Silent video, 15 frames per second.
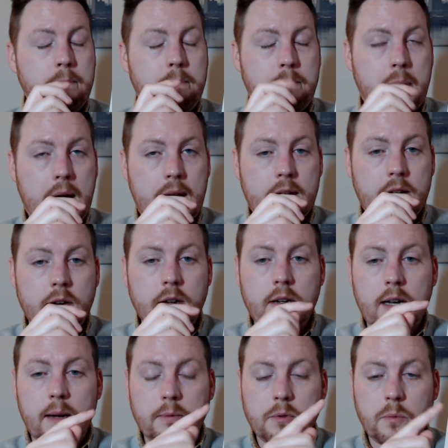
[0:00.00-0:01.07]
pattern
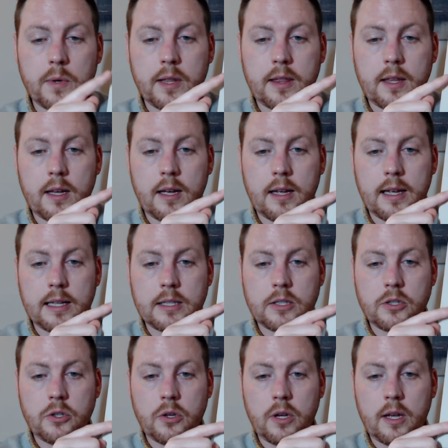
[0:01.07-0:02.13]
comes with
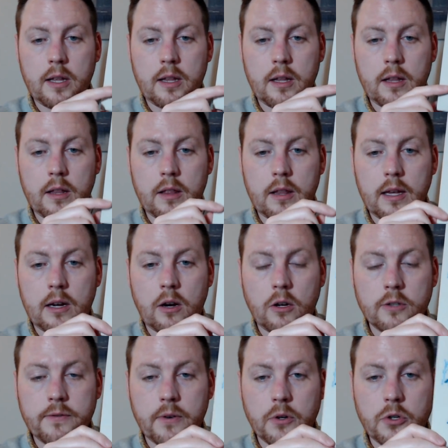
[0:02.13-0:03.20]
it
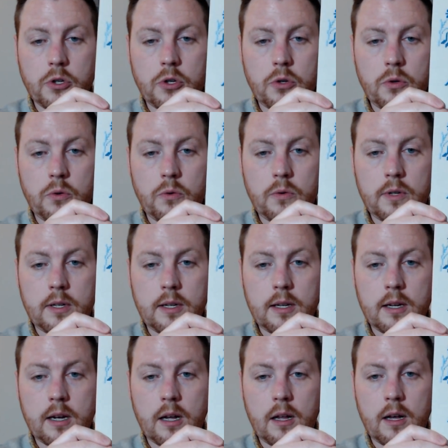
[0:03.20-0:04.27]
calls for 2
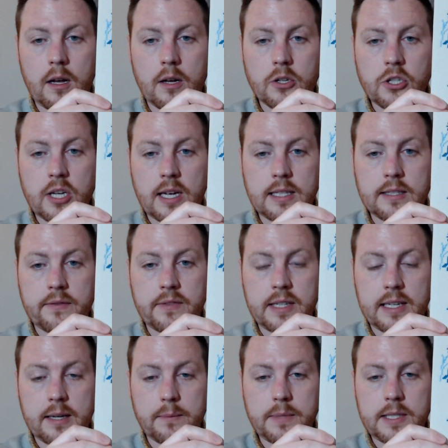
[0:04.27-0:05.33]
shades of
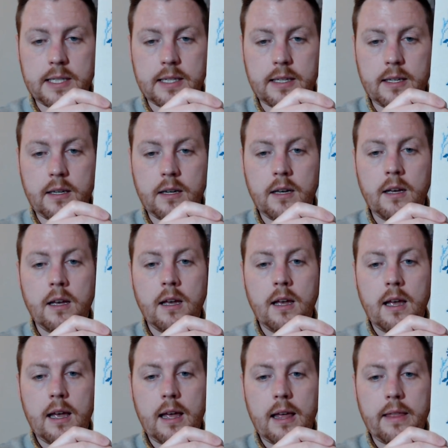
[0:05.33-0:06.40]
DMC.
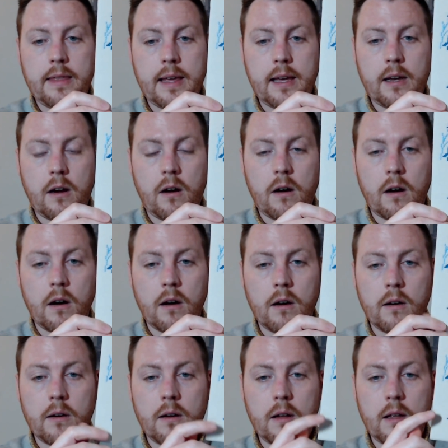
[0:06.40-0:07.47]
They
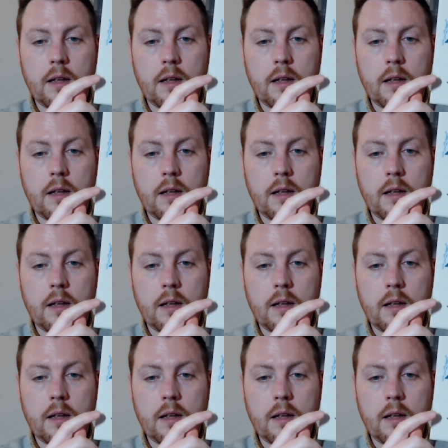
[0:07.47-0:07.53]
are